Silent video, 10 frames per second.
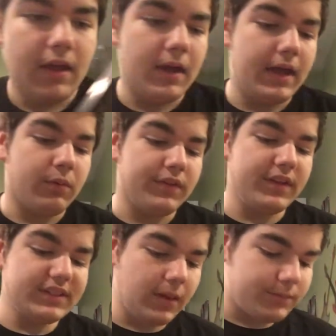And what
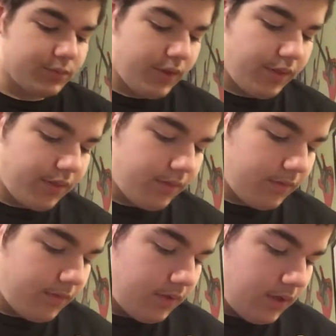this comes with
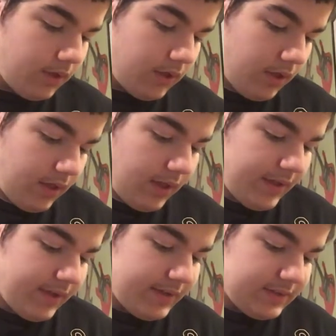
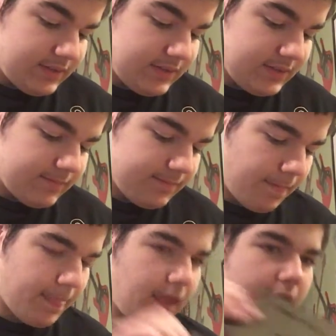is
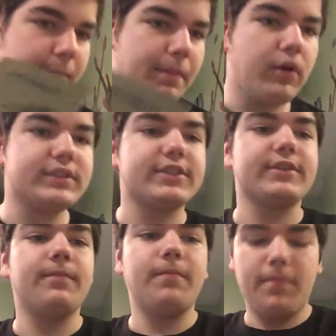a
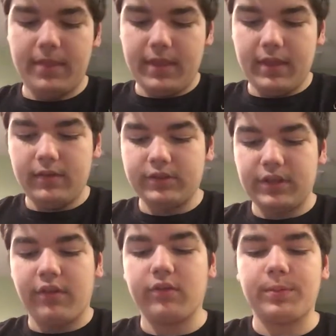poster, which I
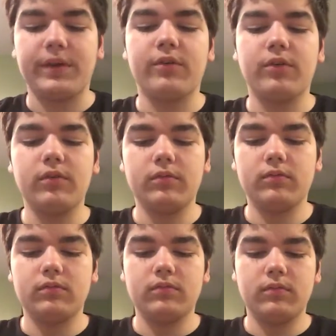thought was pretty cool.
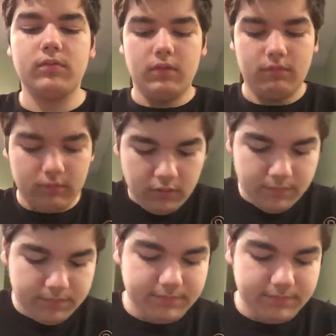Oh.